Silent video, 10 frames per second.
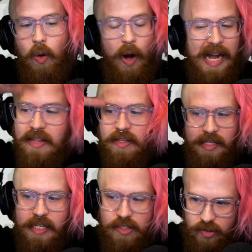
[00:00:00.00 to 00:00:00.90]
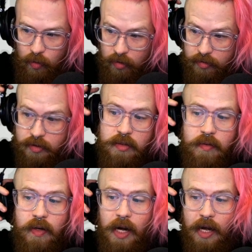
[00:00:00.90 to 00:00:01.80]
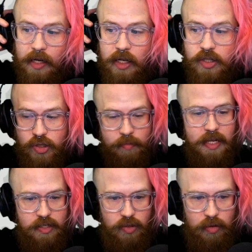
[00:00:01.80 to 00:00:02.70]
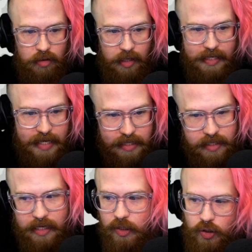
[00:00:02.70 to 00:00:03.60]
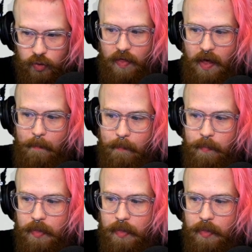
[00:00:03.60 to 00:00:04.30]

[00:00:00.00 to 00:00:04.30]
anything that eats souls consumes that soul and takes it into them.